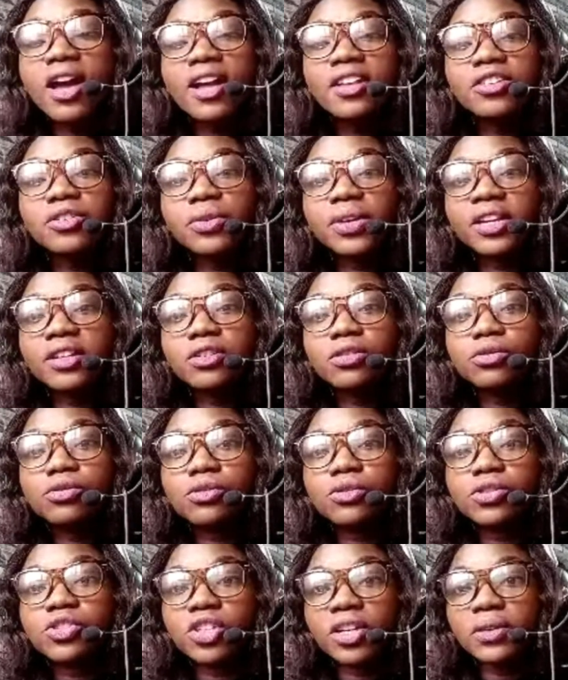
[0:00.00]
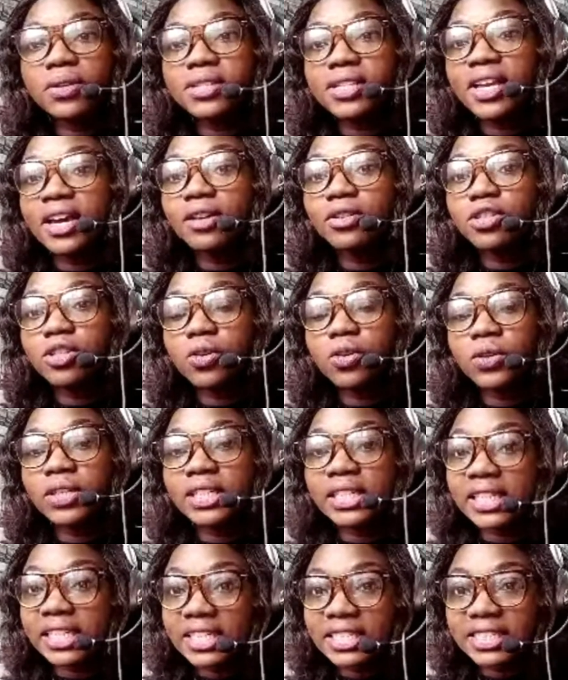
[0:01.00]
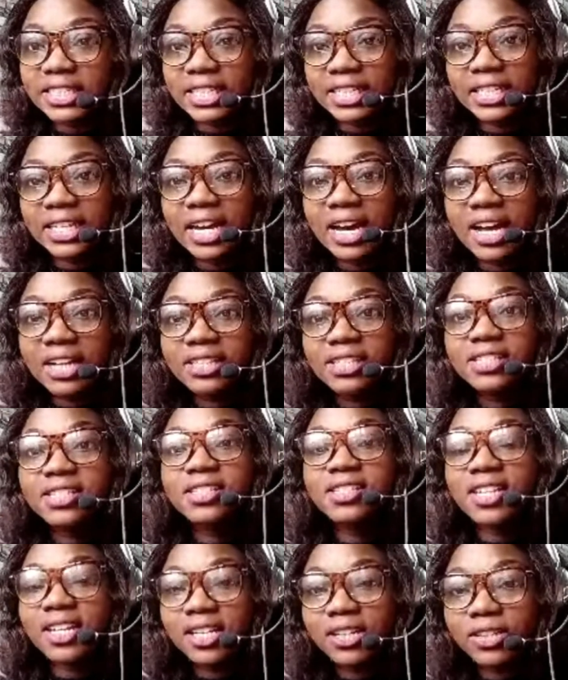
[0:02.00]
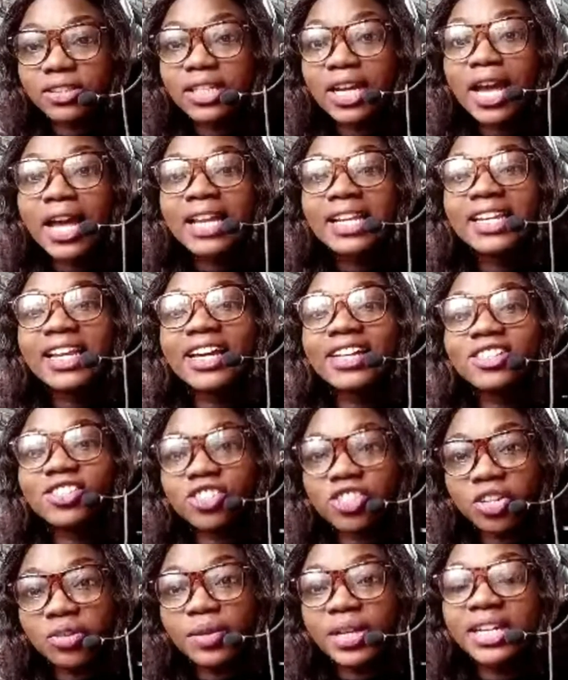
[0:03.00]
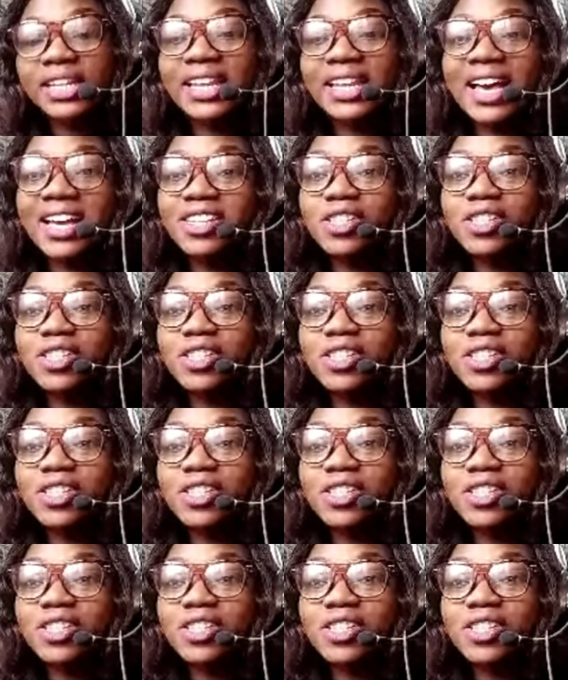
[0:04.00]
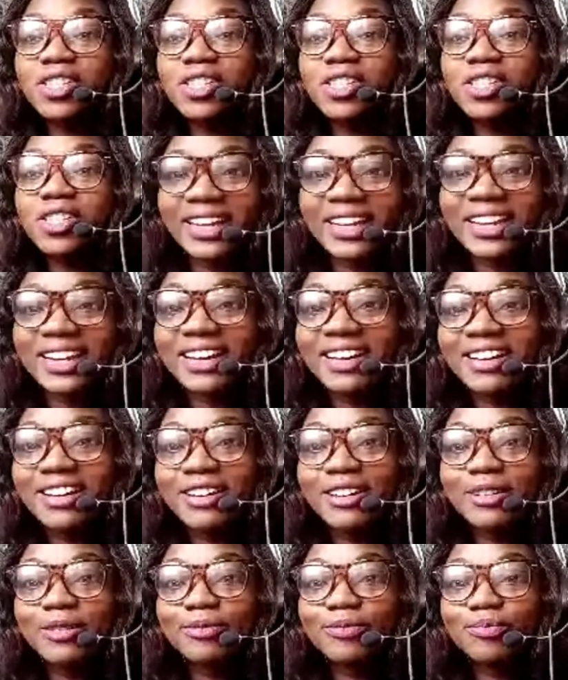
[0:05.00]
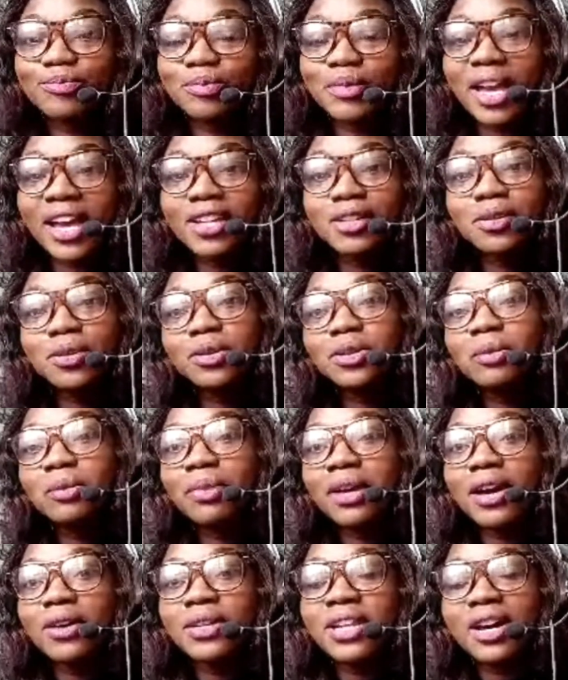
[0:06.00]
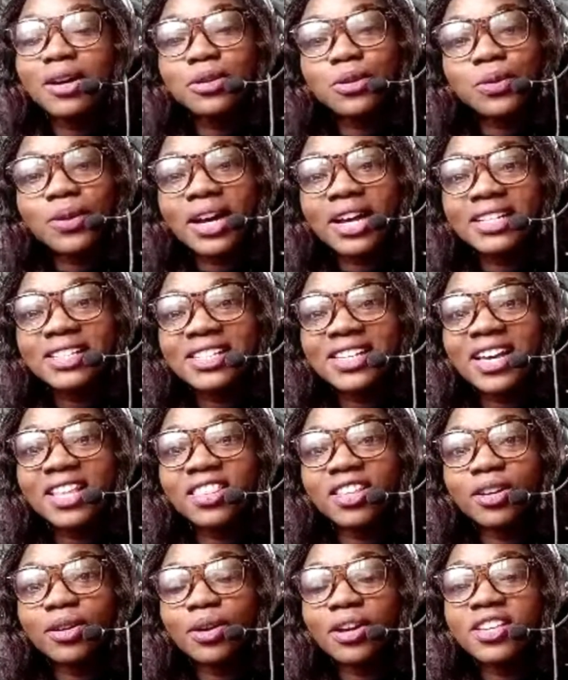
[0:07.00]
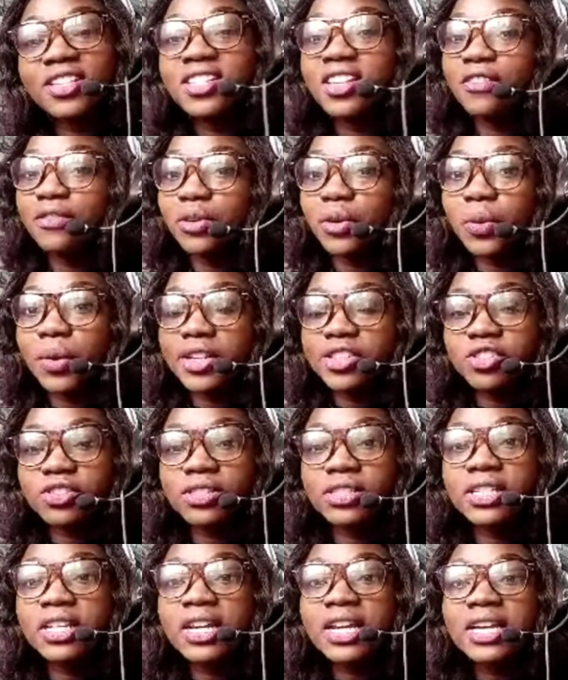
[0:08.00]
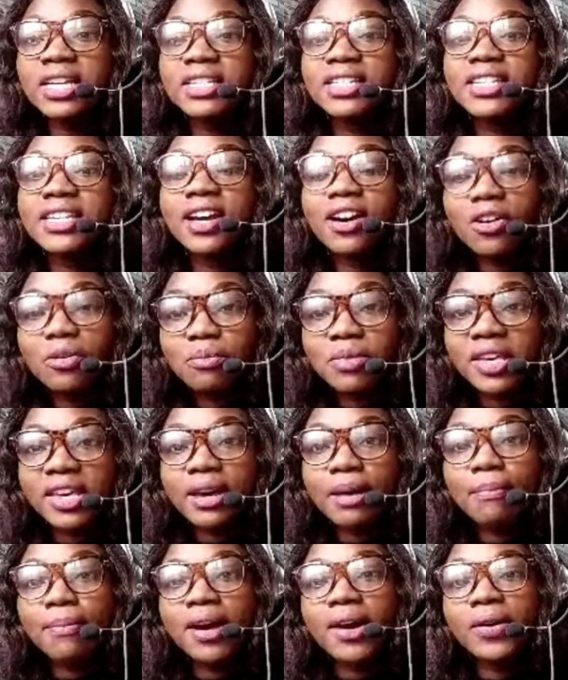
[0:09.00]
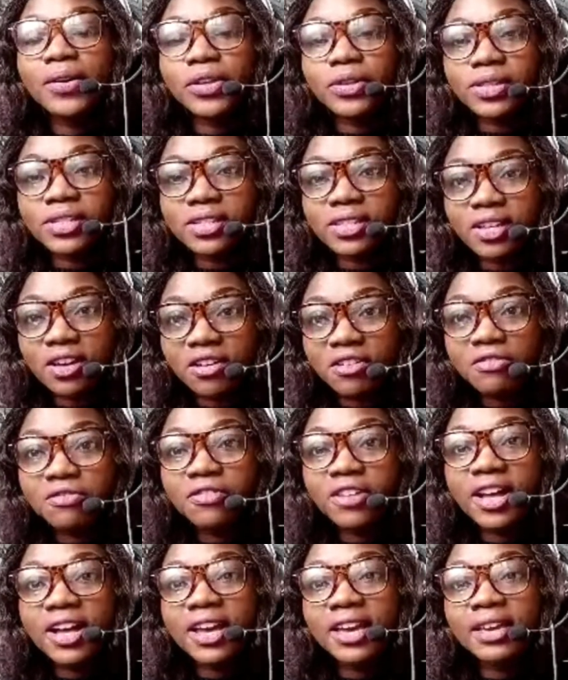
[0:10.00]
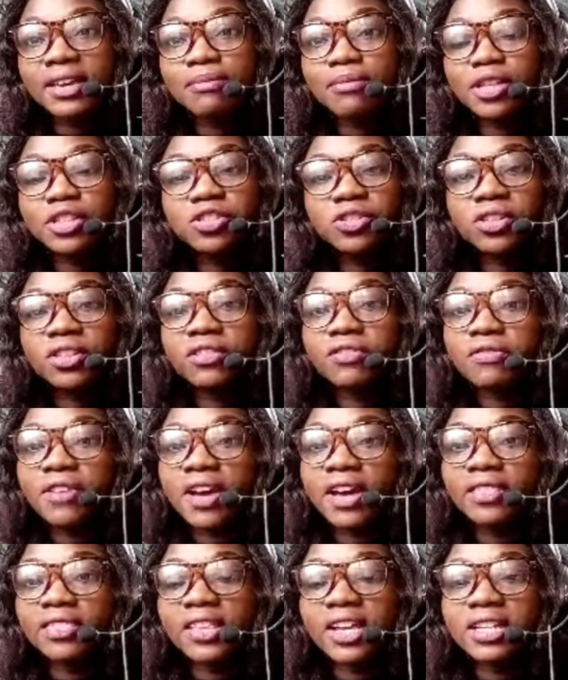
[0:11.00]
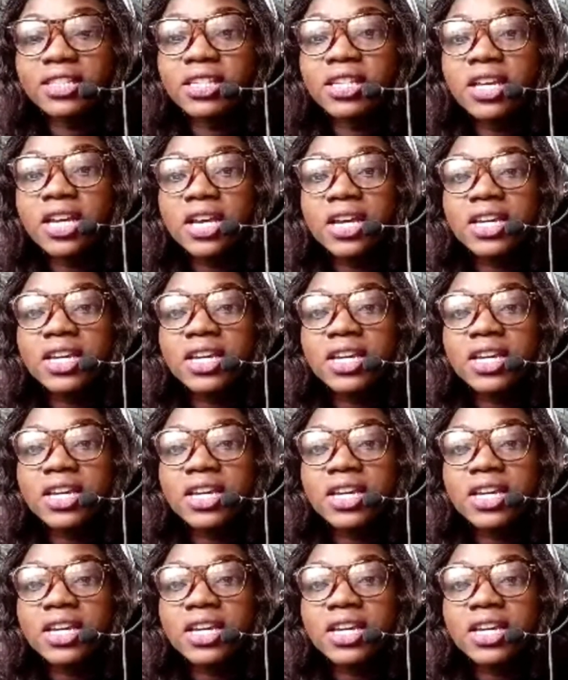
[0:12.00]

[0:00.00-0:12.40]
and you can also check us out on LinkedIn at Delon Nigeria. Last week Friday, I talked about how to answer the interview question, tell me about yourself. I mentioned the fact that